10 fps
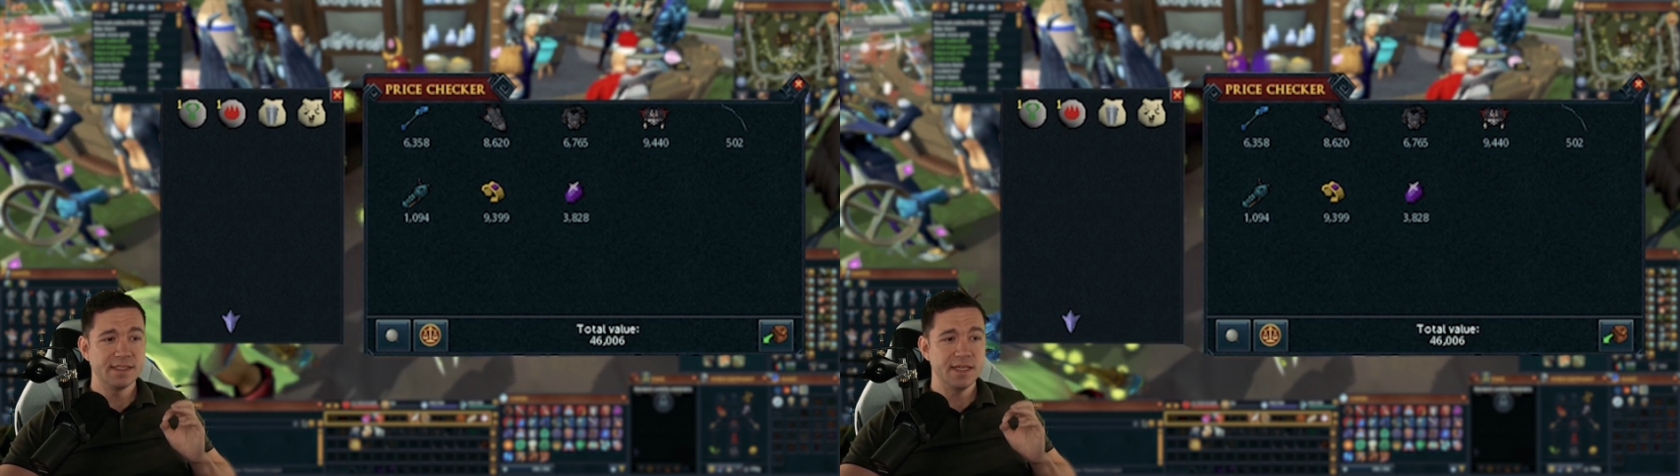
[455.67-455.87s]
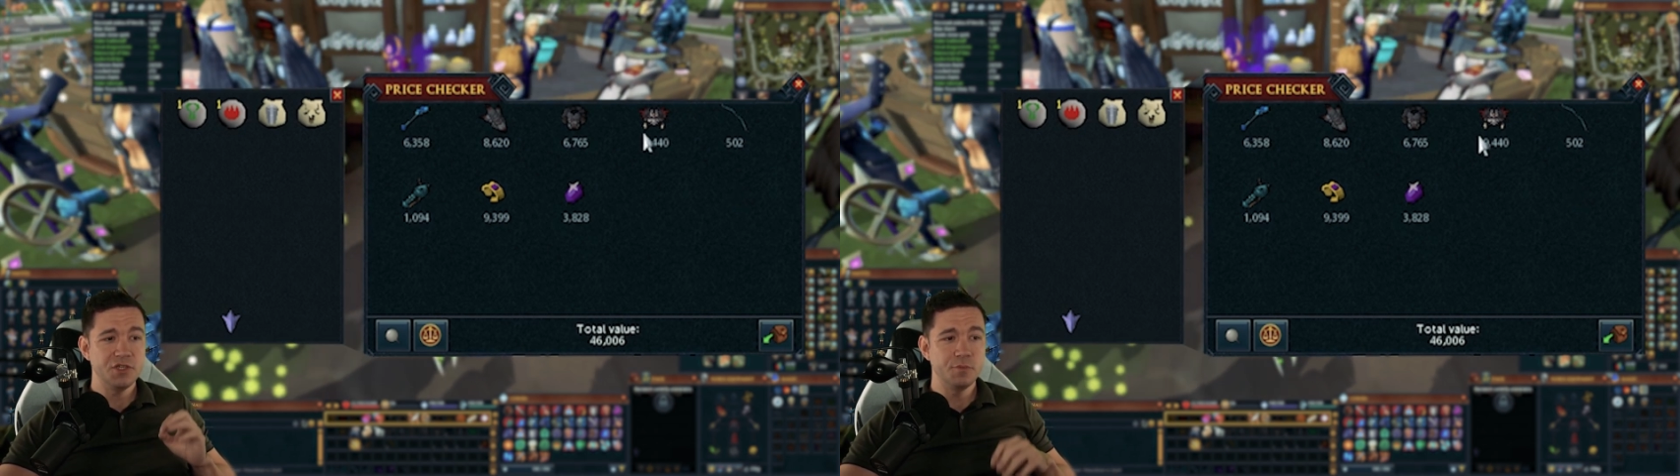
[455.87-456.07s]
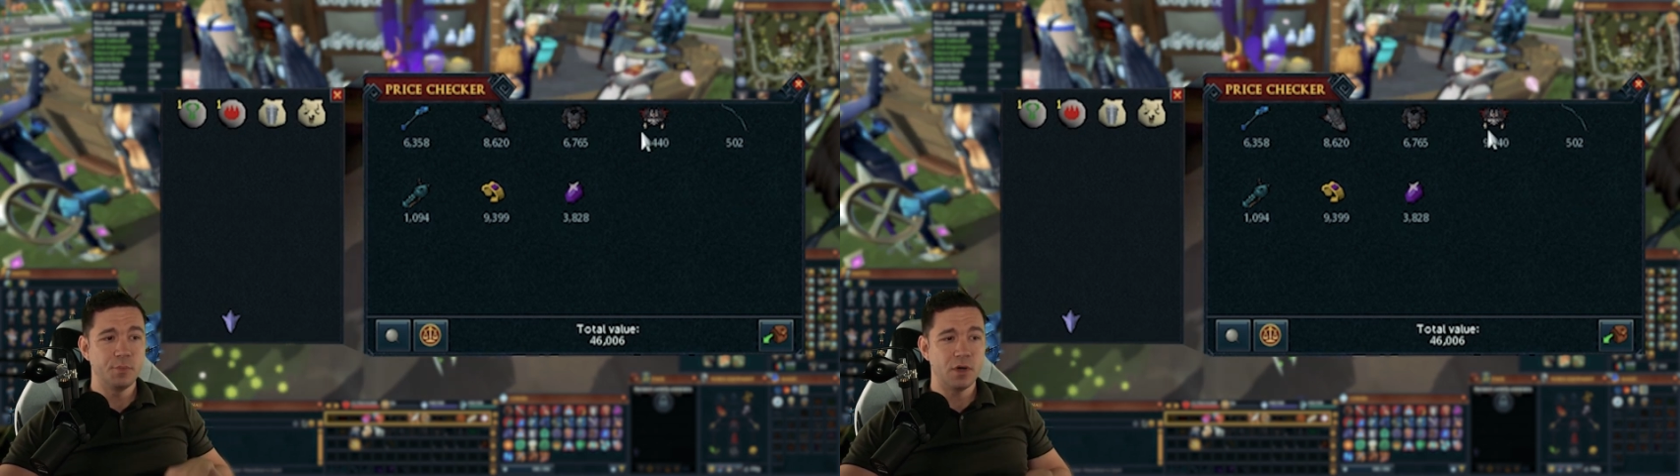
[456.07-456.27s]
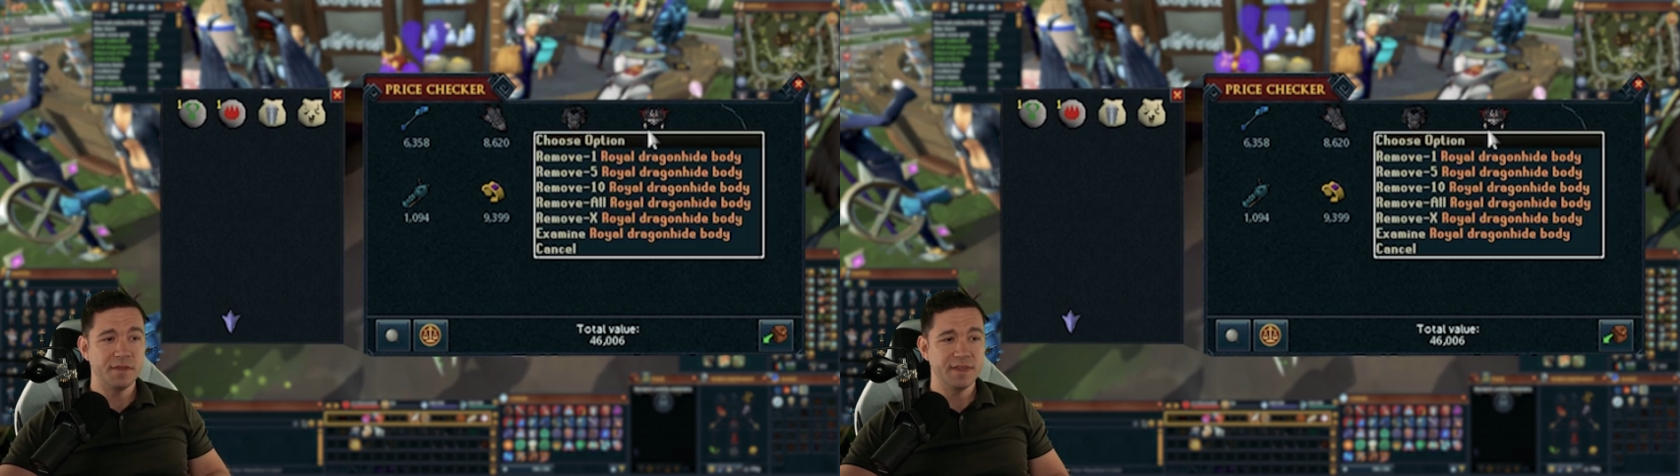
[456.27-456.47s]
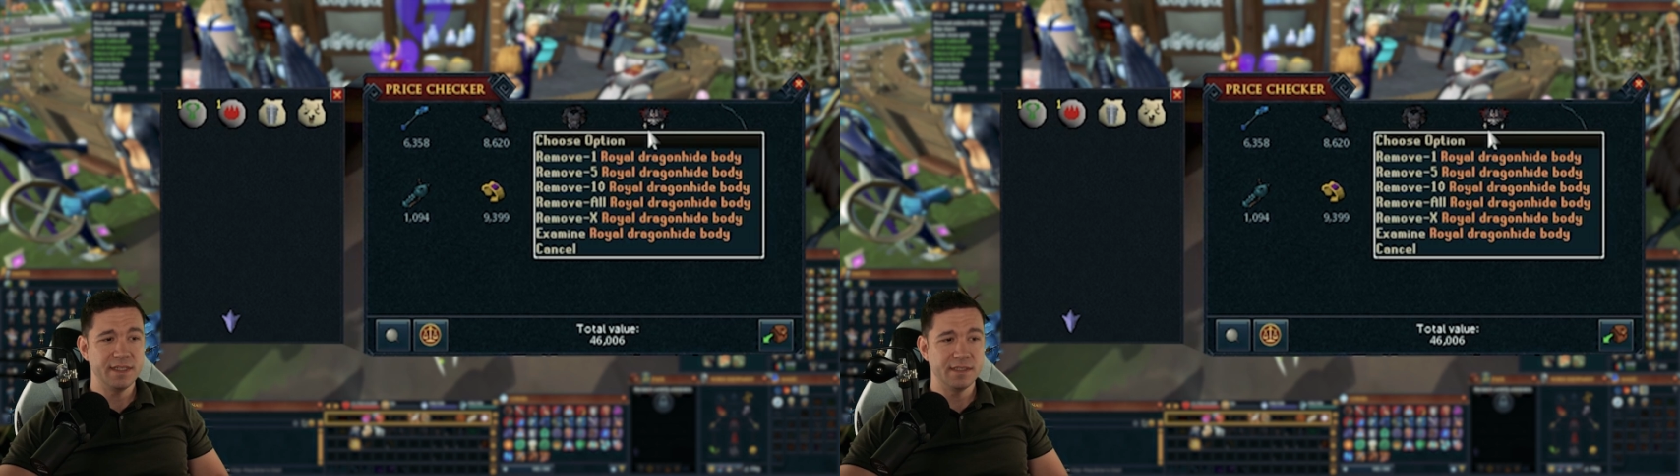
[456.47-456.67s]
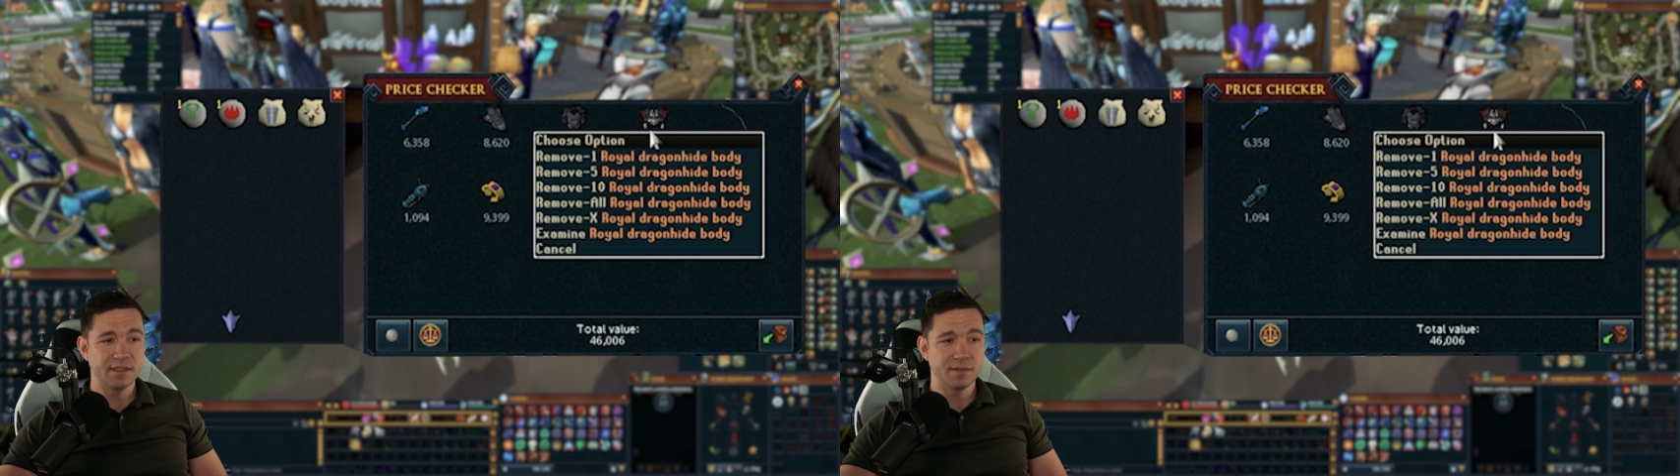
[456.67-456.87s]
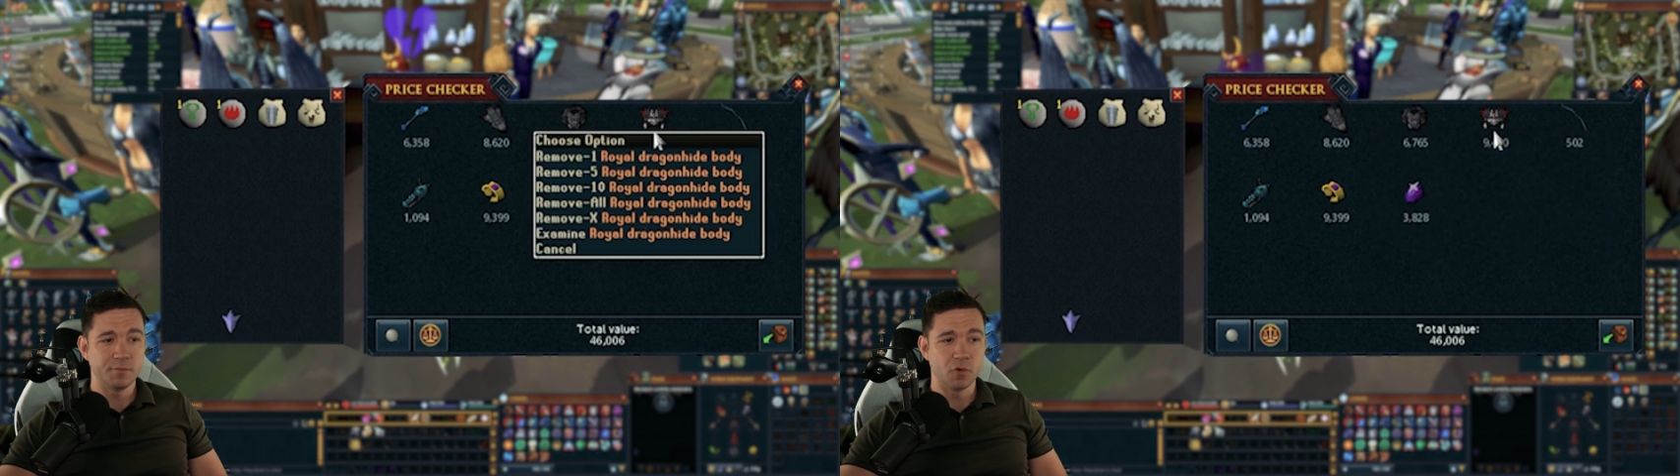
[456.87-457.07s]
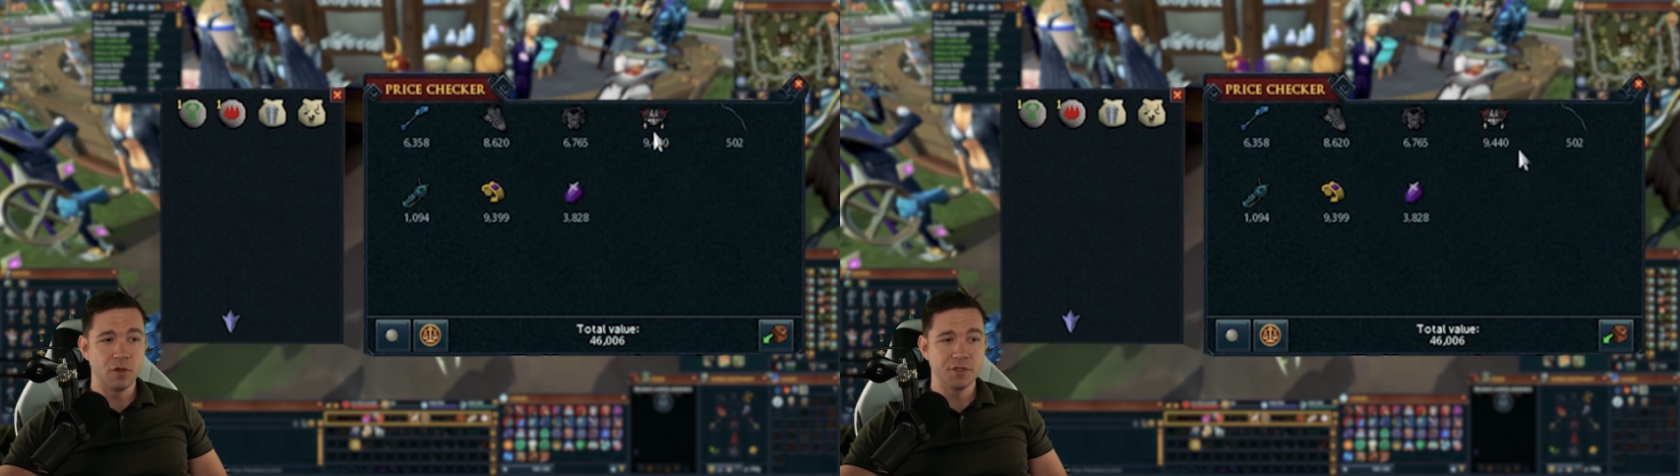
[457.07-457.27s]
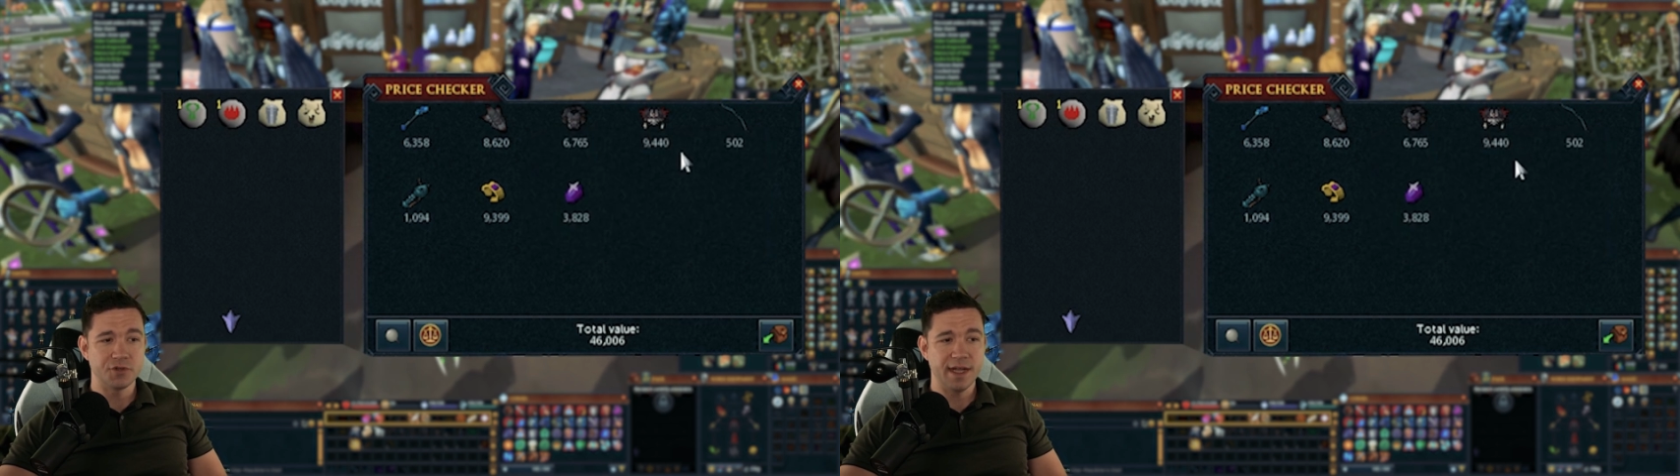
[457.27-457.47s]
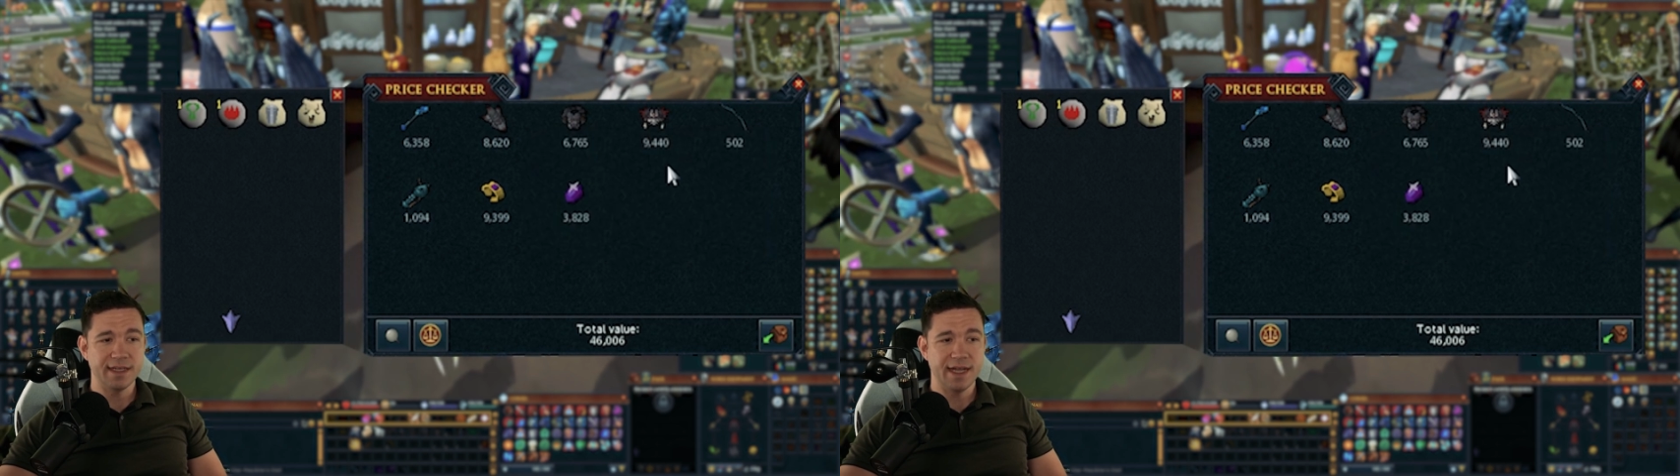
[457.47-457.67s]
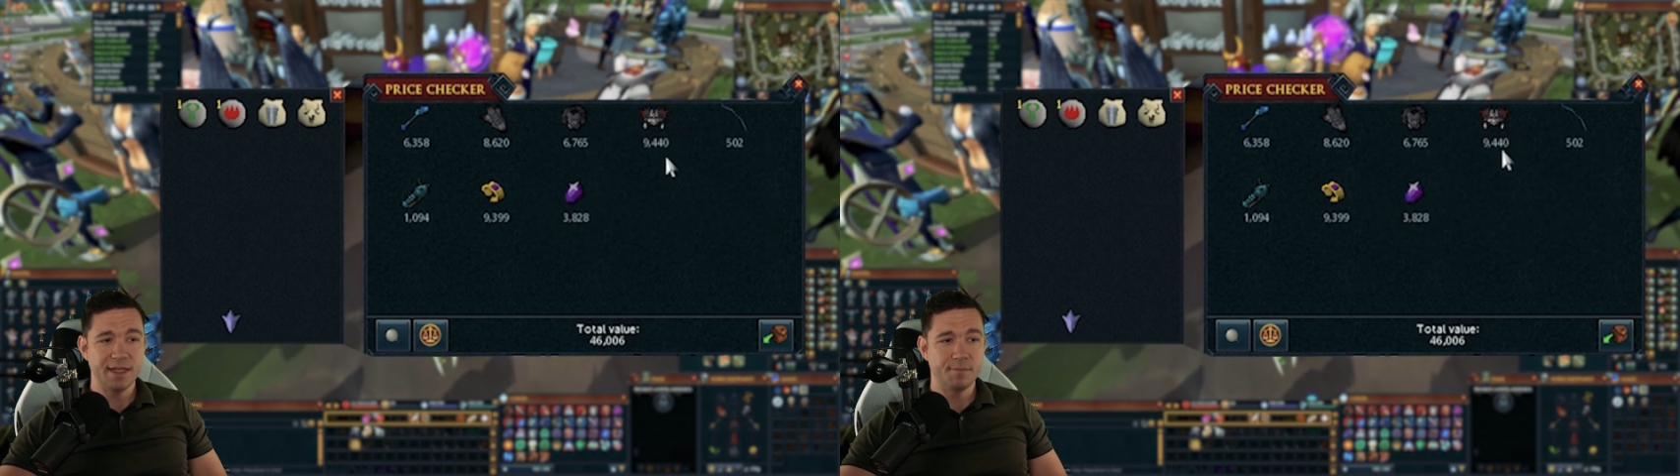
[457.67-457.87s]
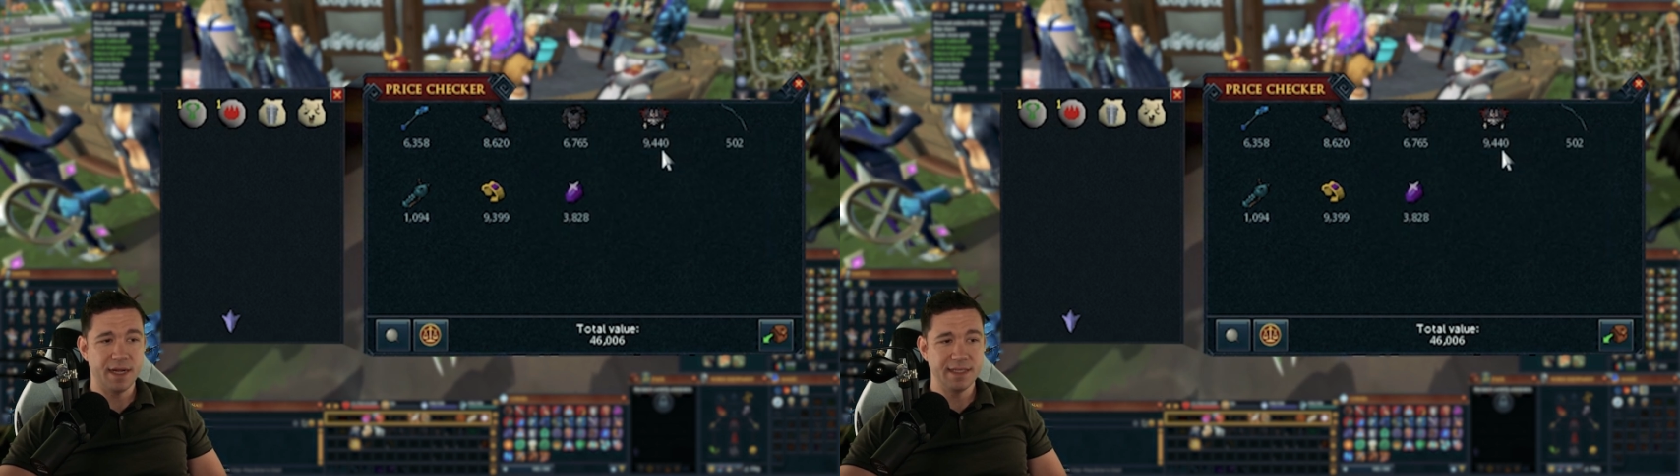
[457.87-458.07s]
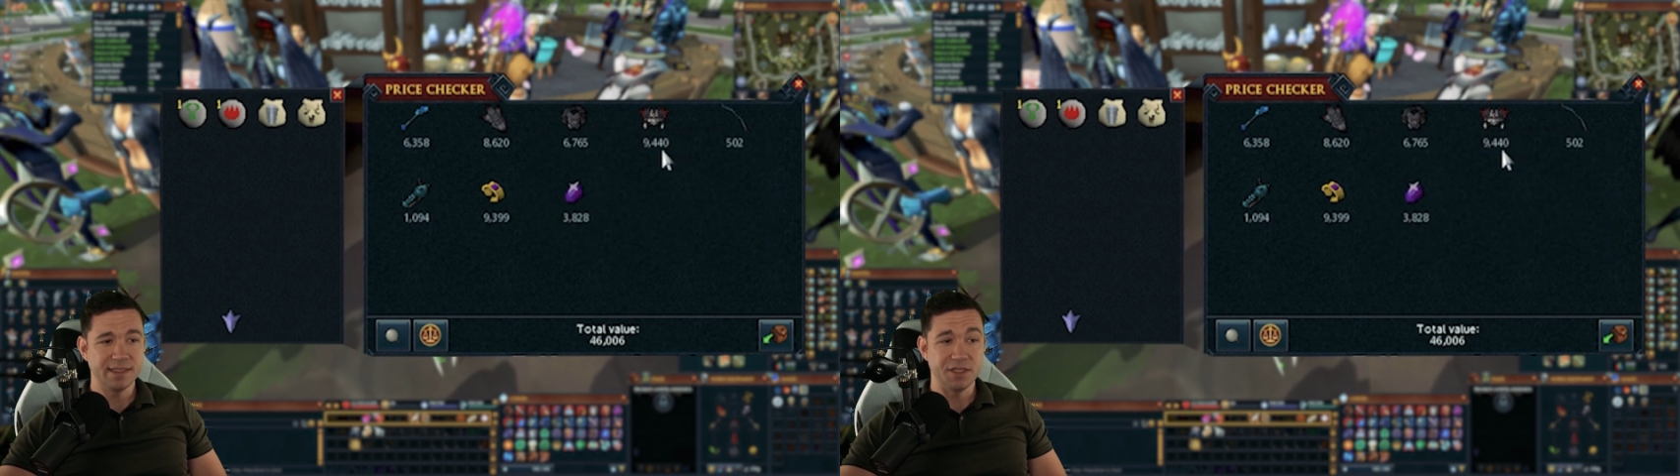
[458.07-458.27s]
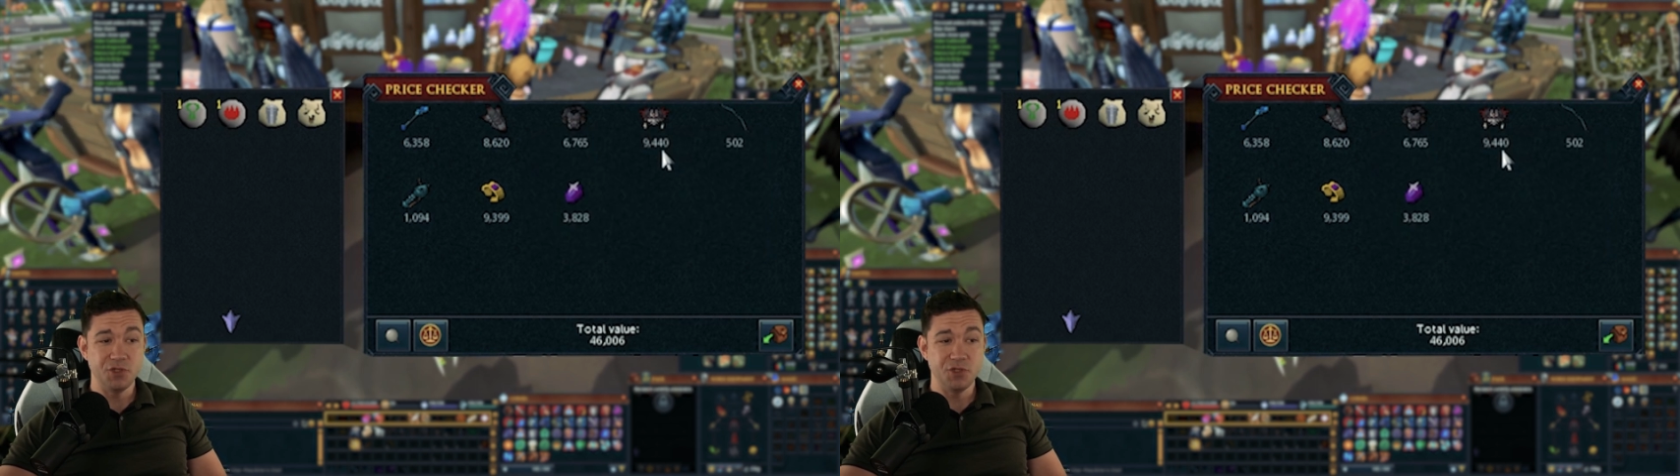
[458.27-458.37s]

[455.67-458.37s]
you bought these Royal Dragonhide bodies